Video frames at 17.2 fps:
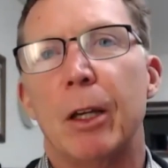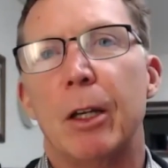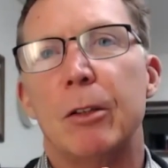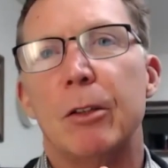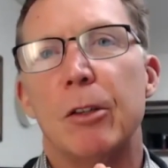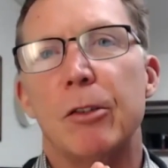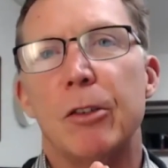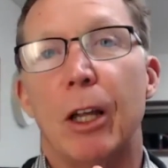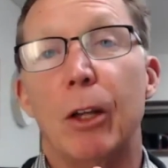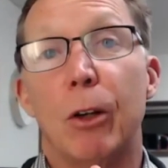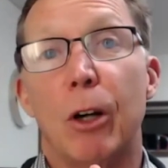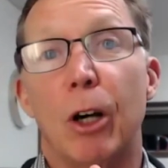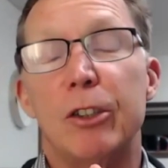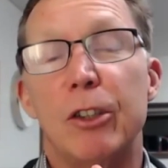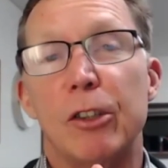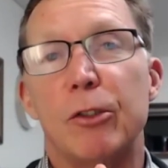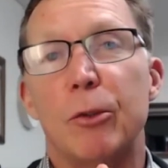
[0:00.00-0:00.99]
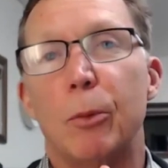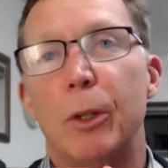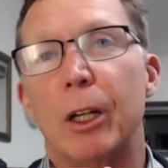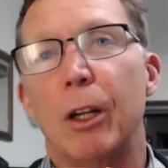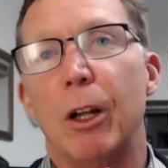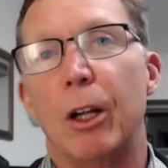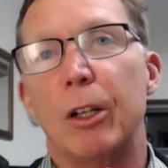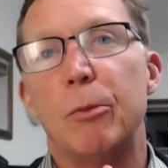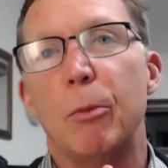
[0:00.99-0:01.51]
to say, look, I just
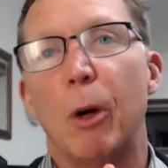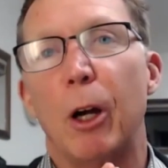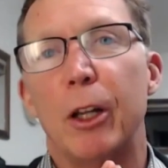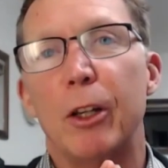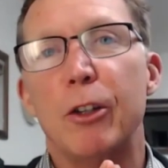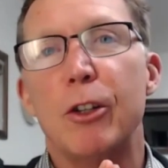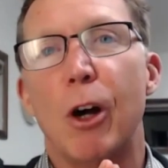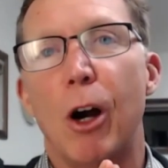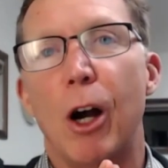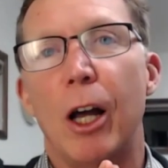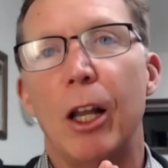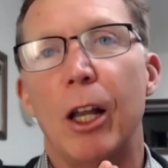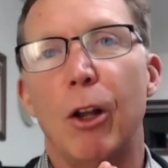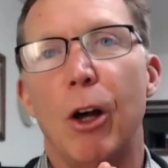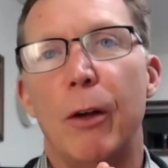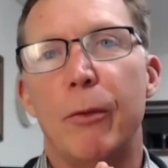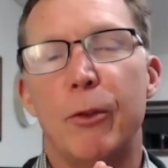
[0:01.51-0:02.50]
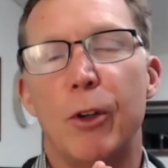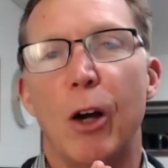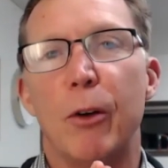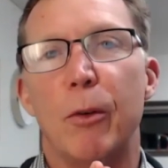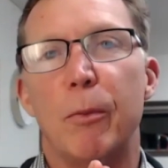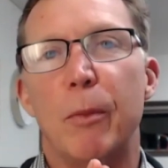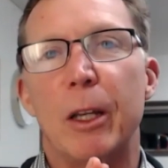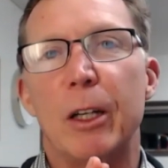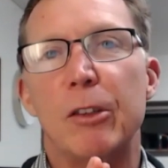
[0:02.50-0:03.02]
realised my entire lifetime of
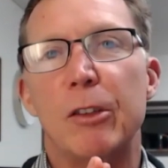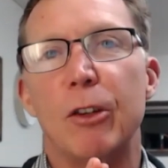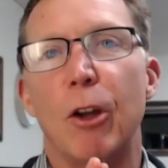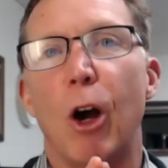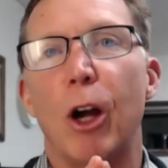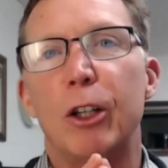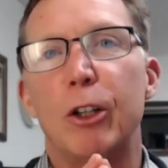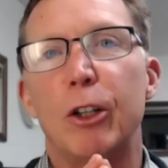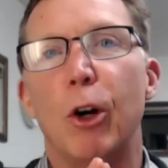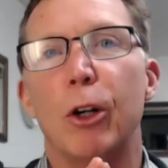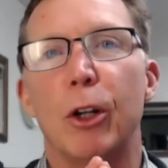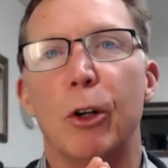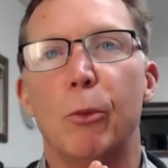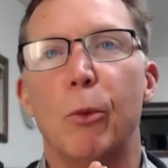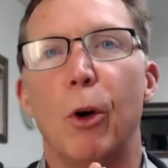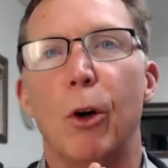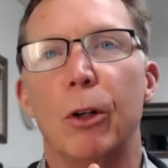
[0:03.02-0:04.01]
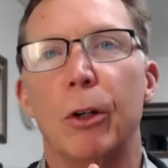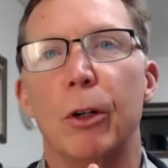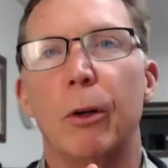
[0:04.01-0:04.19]
medicine, I got it wrong,